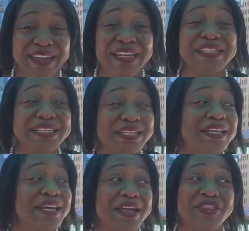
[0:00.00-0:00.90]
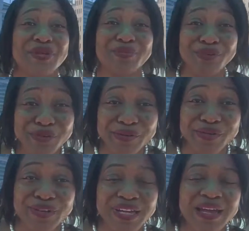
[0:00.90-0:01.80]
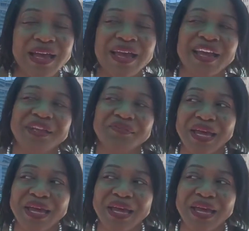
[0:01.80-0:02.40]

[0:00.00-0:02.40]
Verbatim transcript: I need to get in the pool and